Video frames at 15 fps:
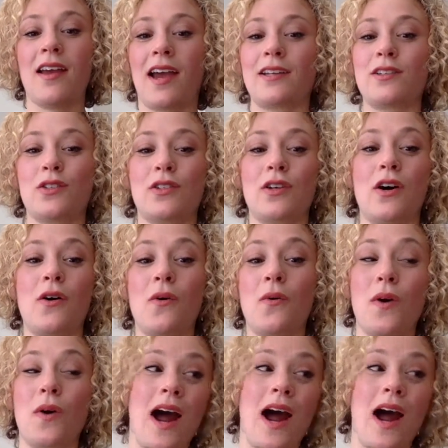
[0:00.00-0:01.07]
And so
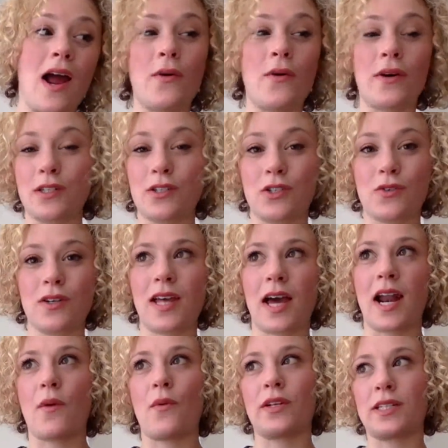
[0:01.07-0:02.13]
when I wasn't doing
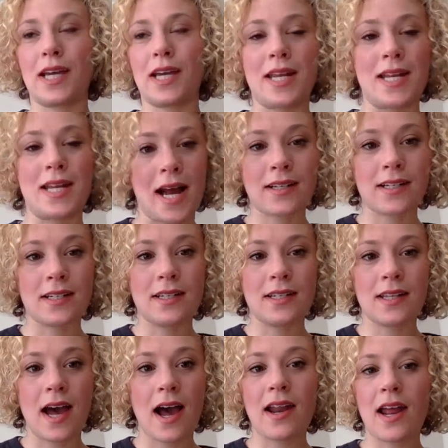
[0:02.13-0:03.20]
that, I wasn't connected to
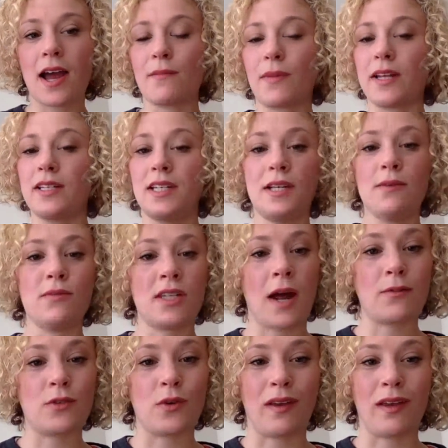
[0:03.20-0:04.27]
that, and my team
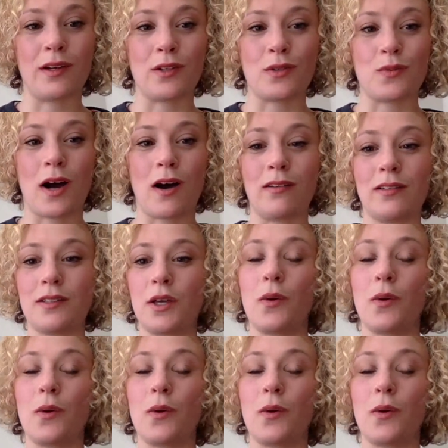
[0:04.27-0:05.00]
stopped doing it as well.